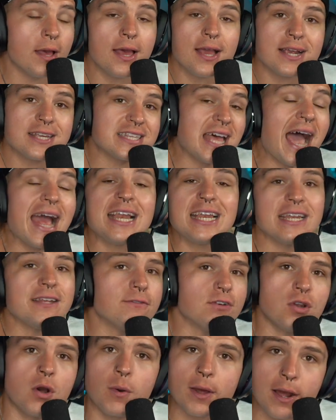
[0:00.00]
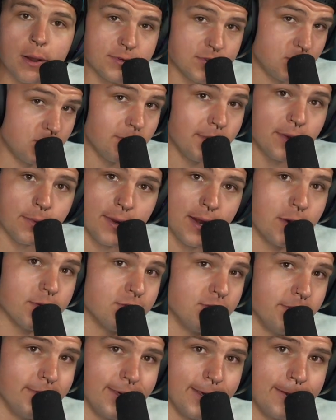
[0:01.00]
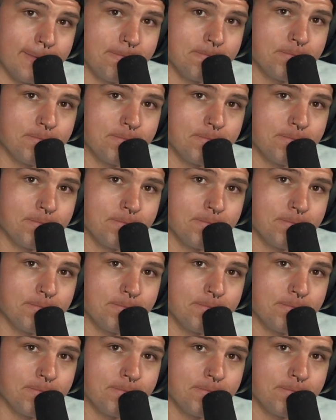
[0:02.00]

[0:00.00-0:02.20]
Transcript: cuz I didn't even know what I was doing when I was doing it.